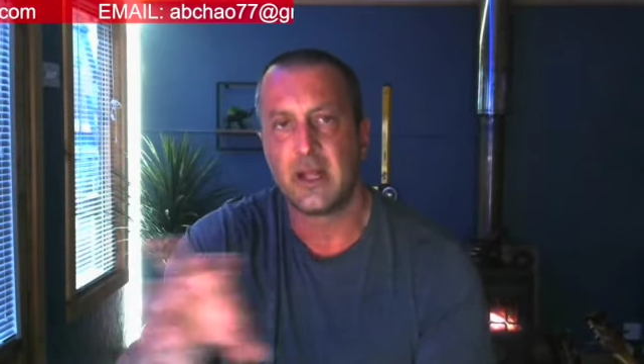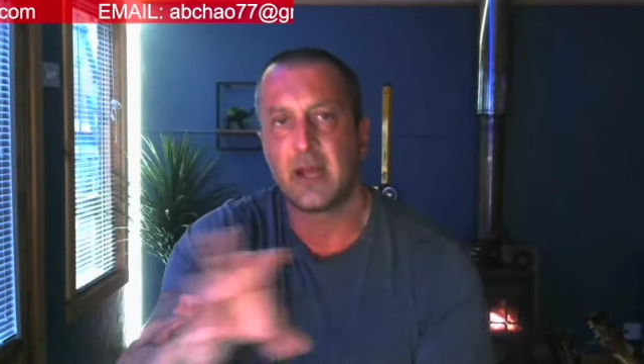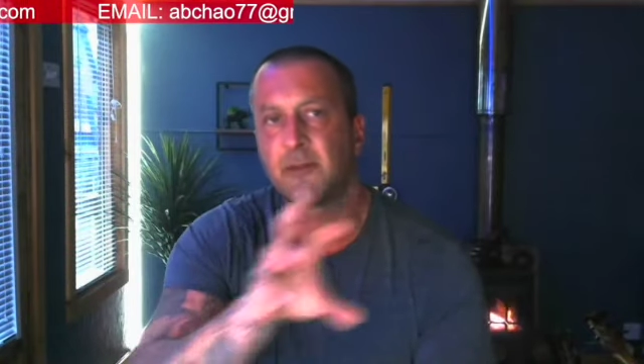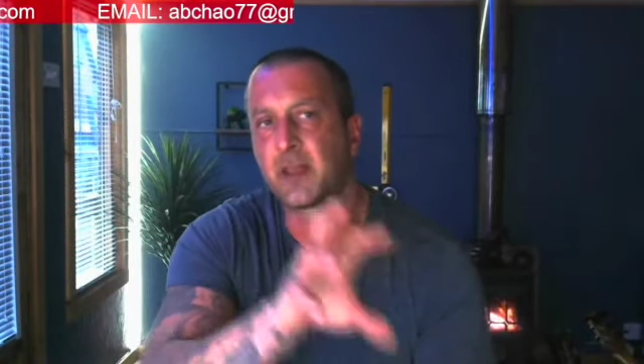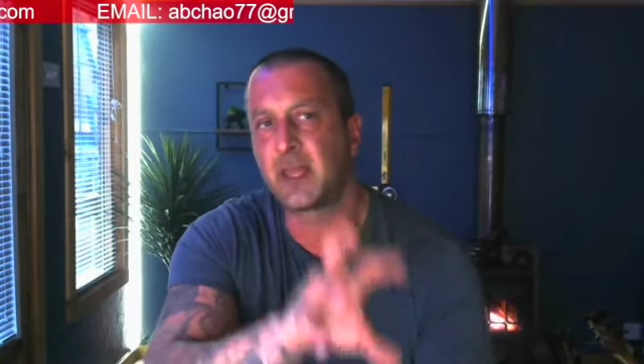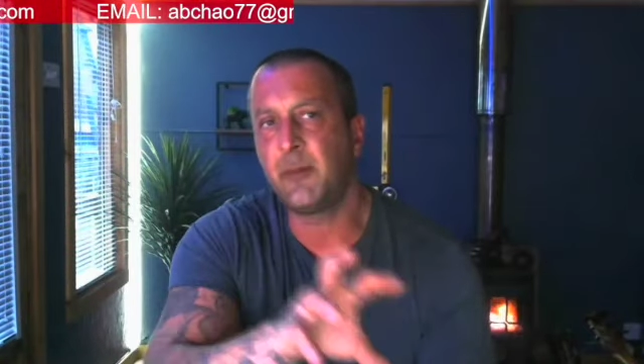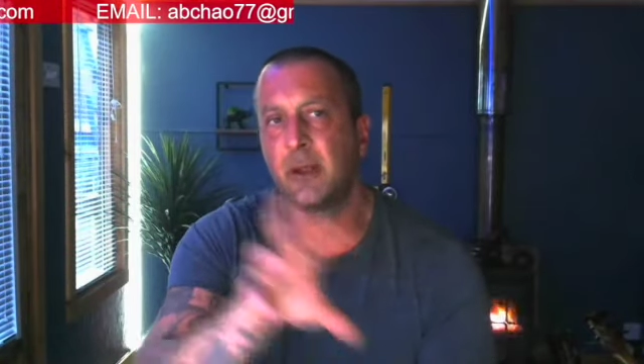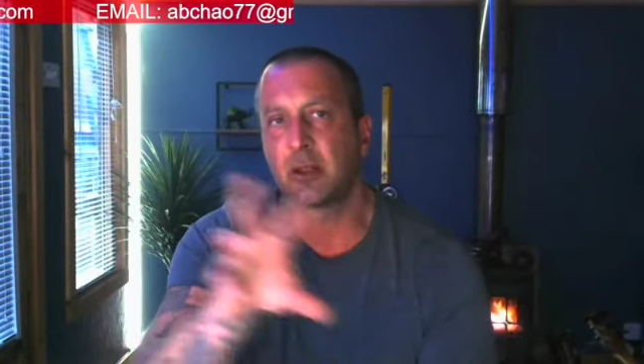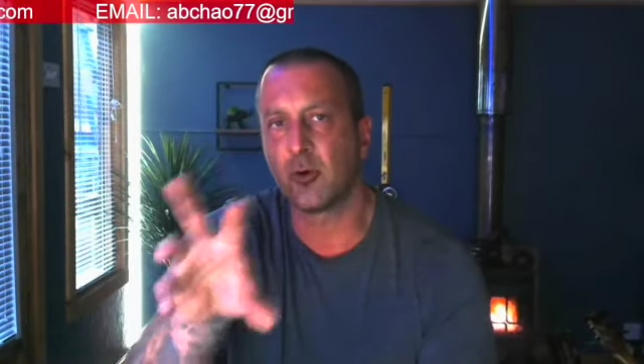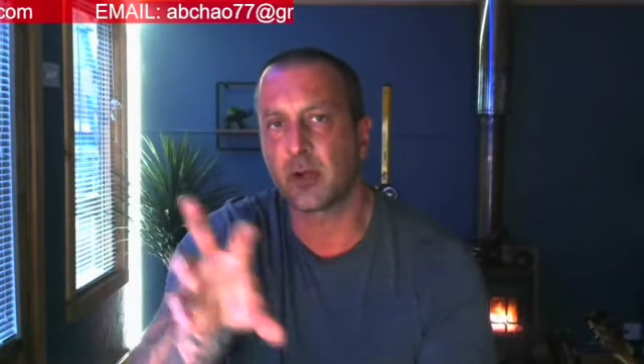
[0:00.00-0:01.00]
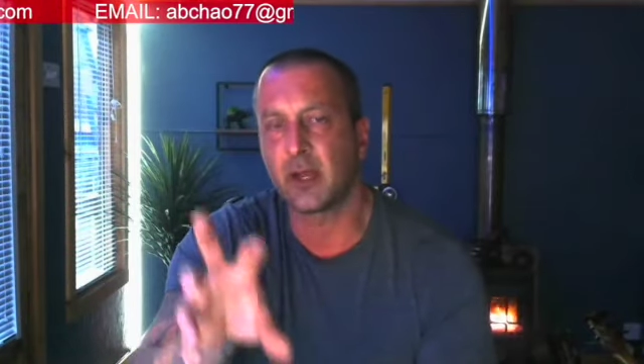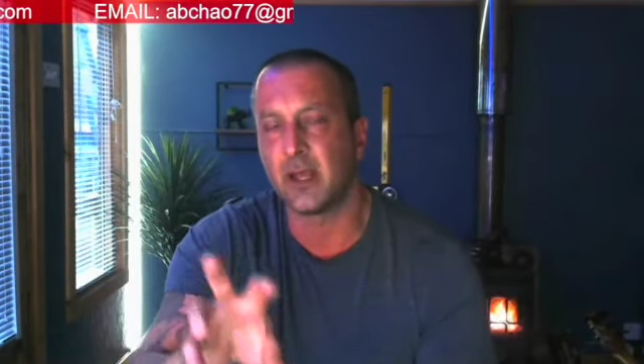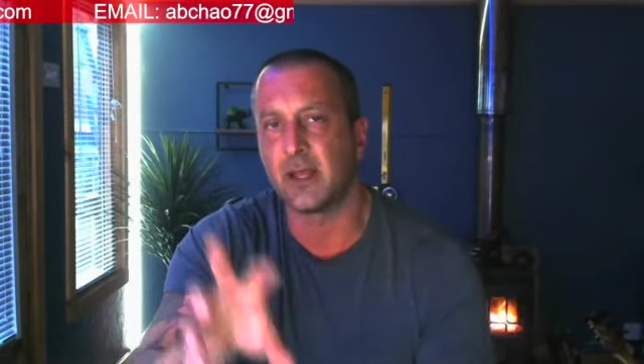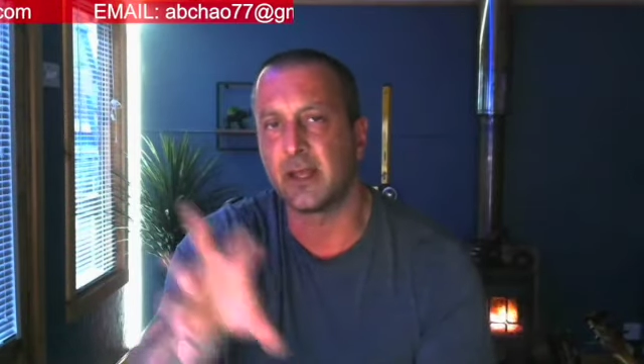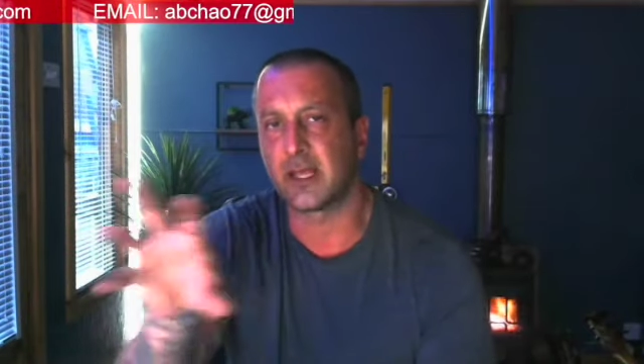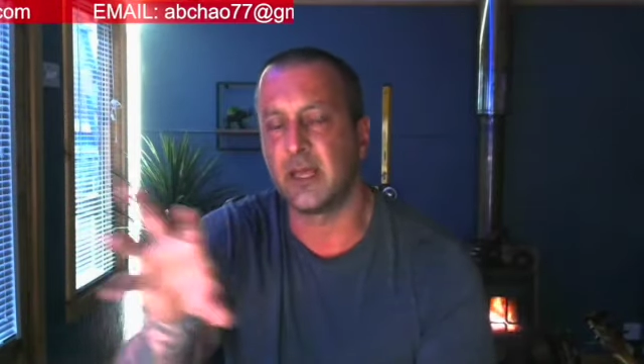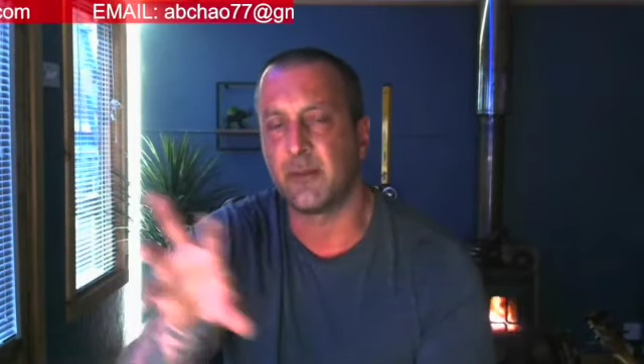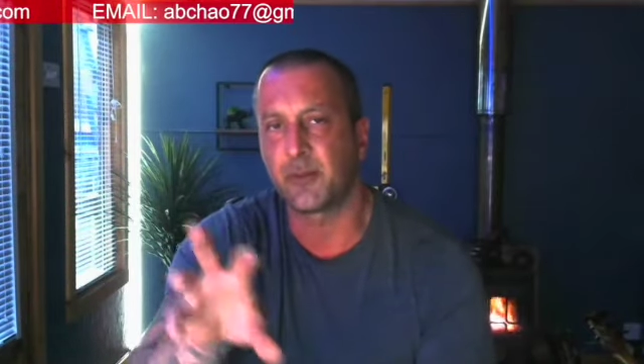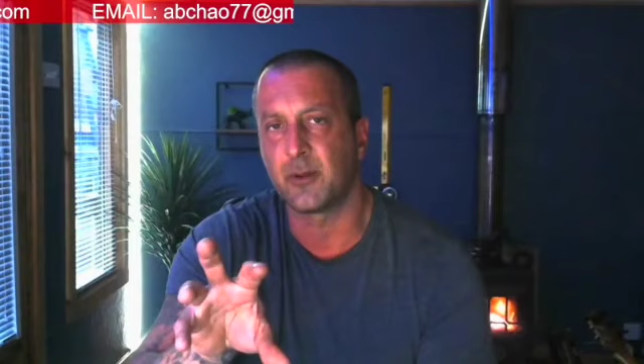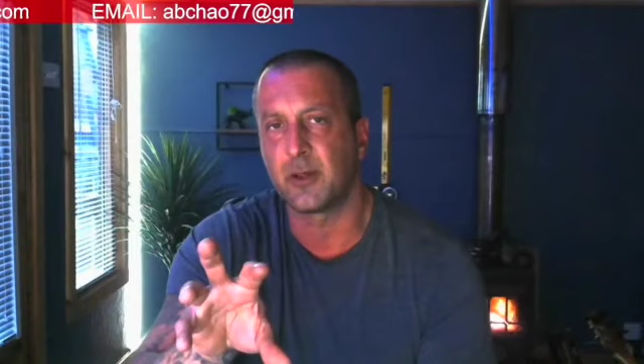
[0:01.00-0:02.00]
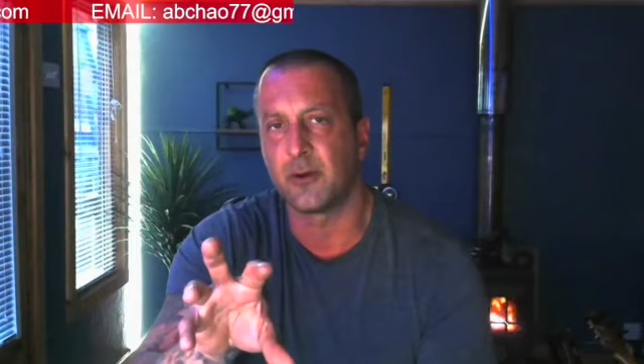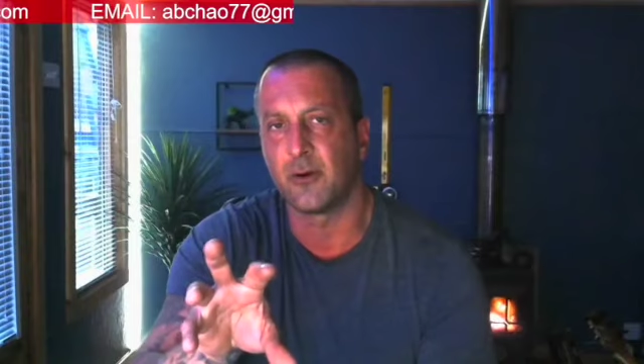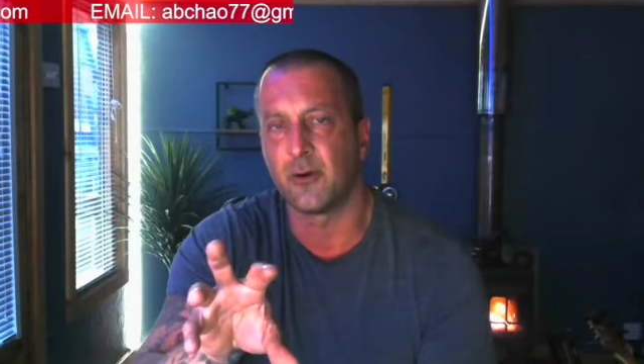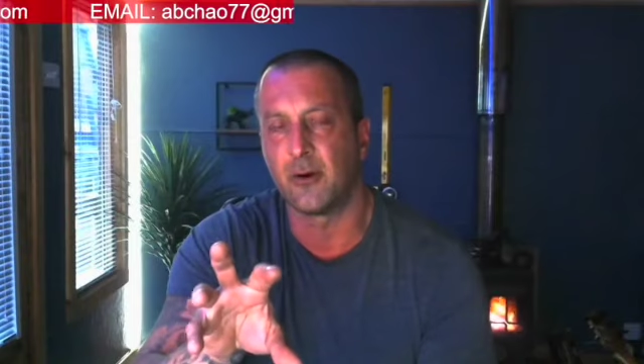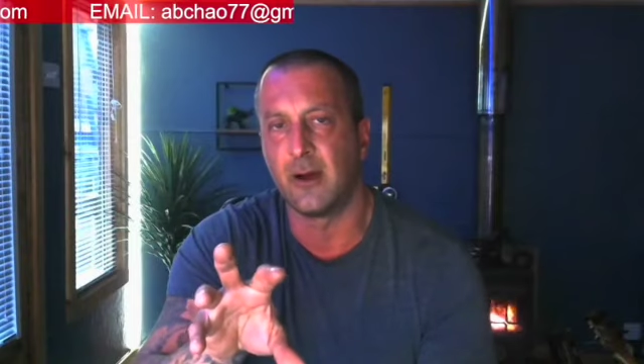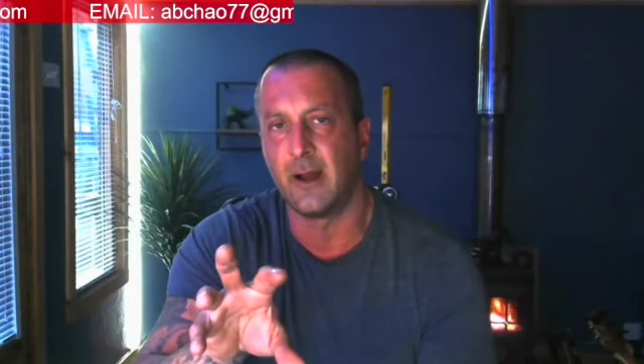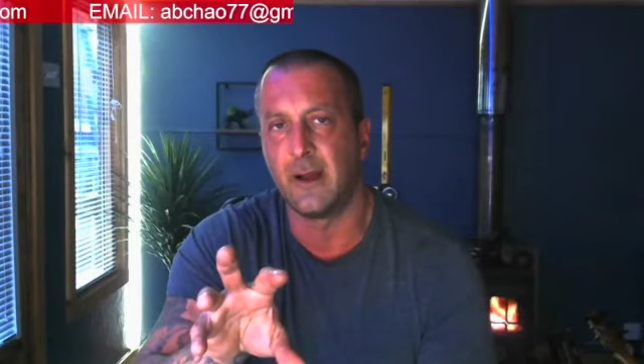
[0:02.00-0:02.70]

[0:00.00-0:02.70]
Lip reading: And if they keep ignoring it and they keep, you know,